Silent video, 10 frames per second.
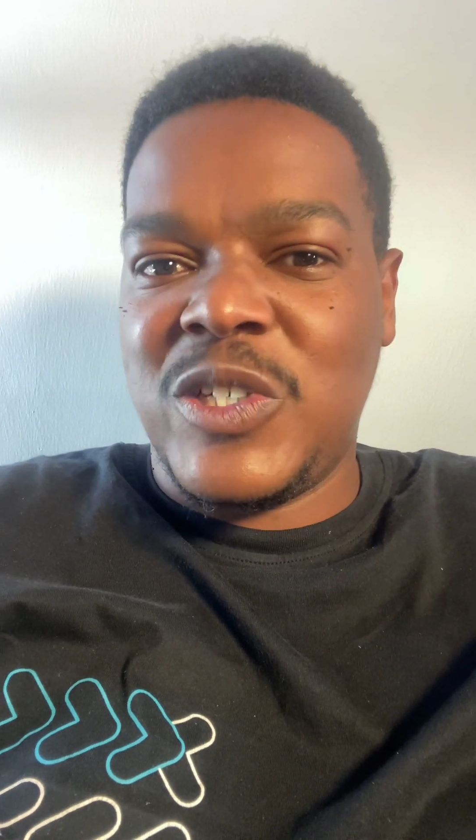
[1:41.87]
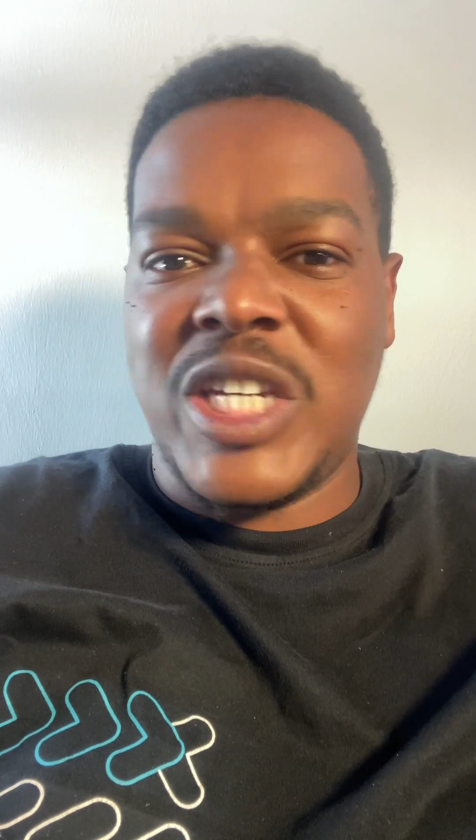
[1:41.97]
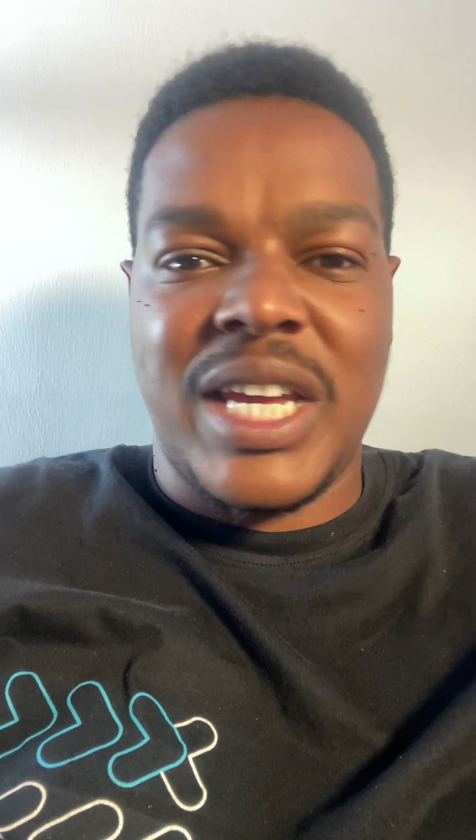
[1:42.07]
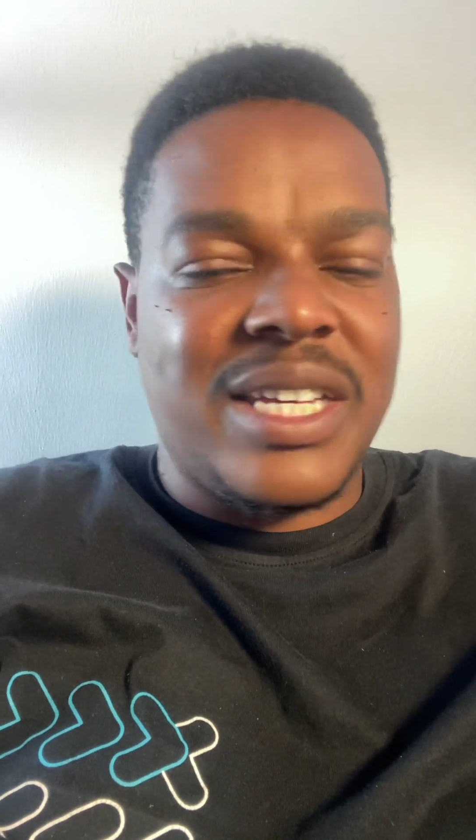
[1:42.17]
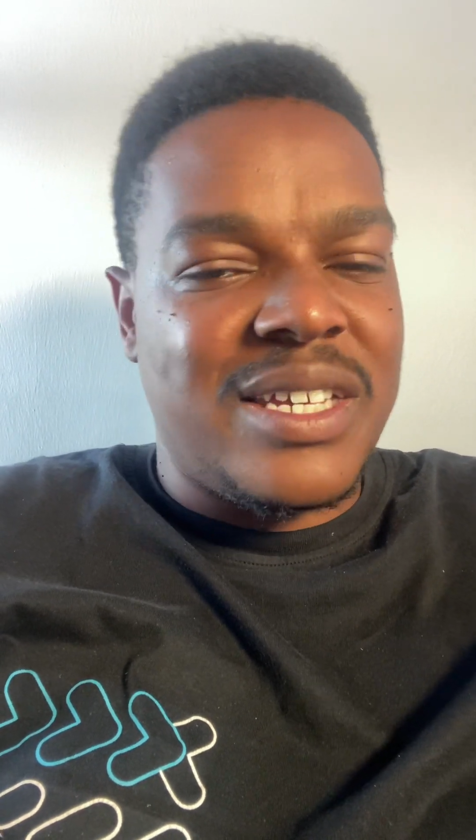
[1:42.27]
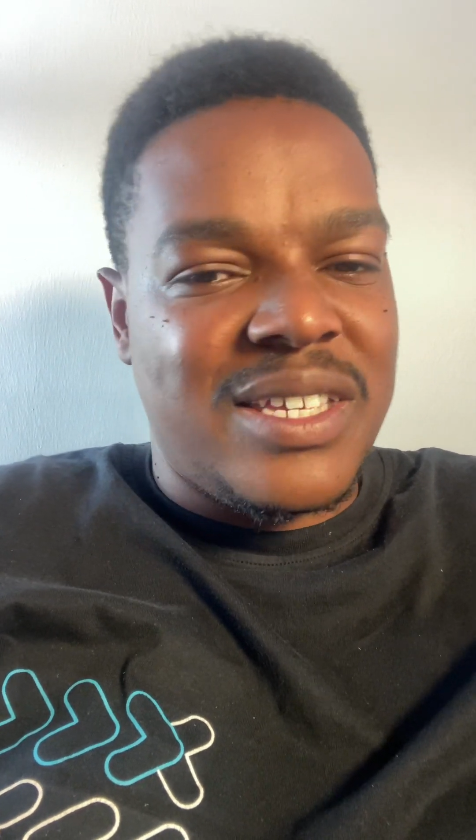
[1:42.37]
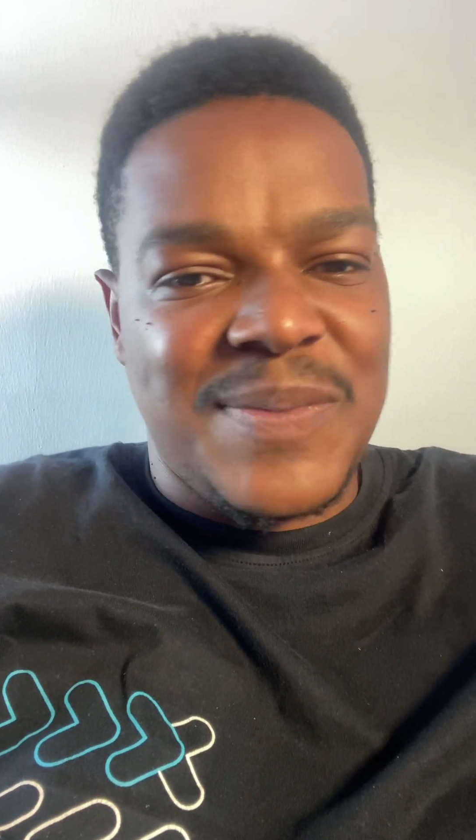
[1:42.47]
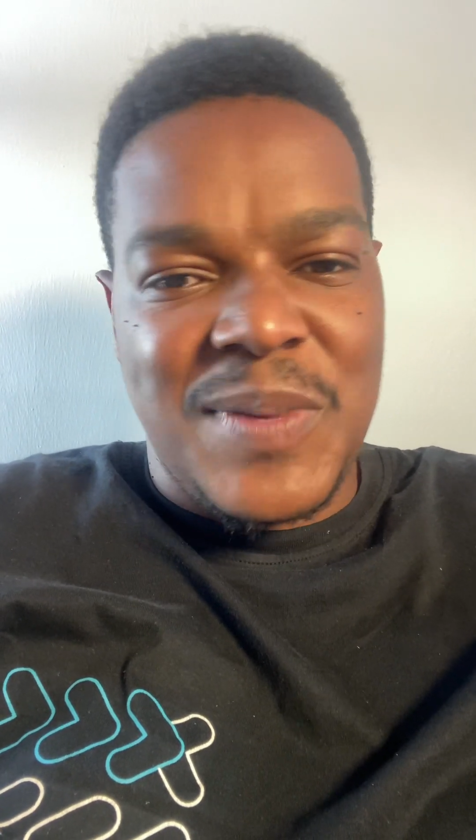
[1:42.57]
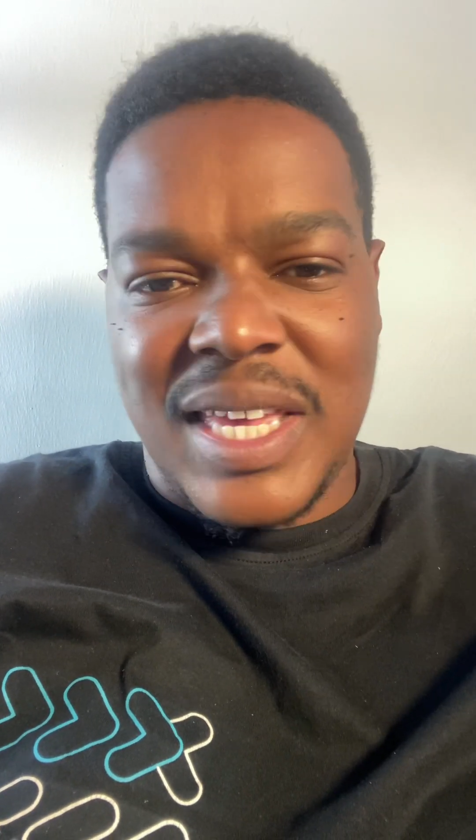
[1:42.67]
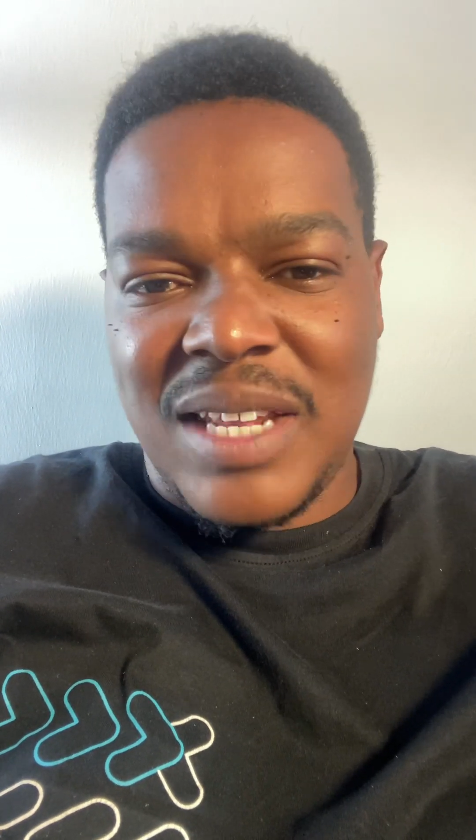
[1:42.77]
Checkers,
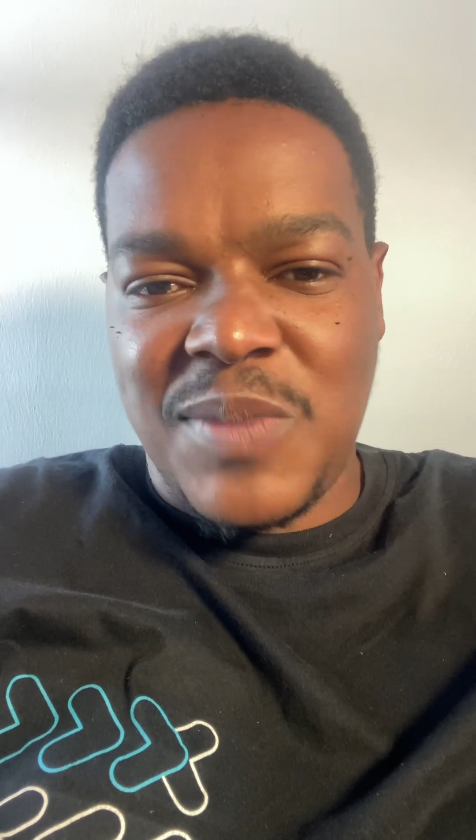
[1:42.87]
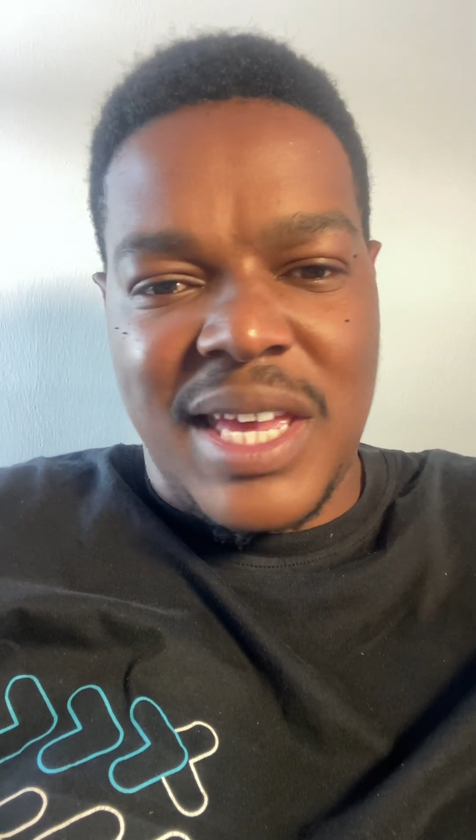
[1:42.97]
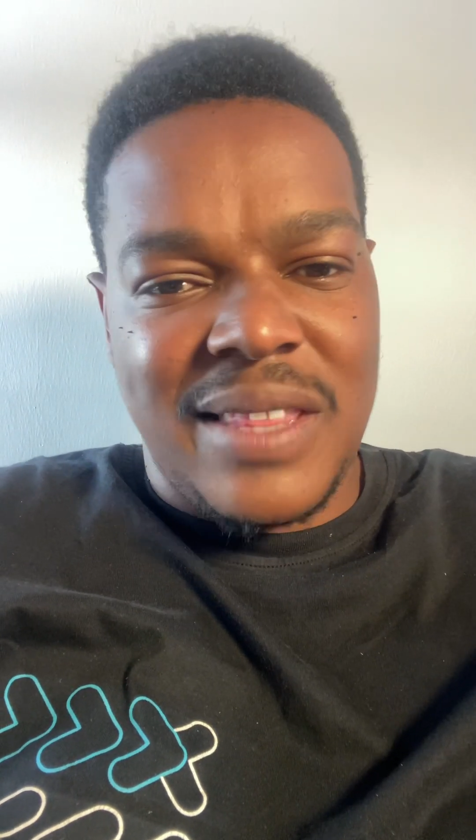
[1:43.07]
Pick and Pay,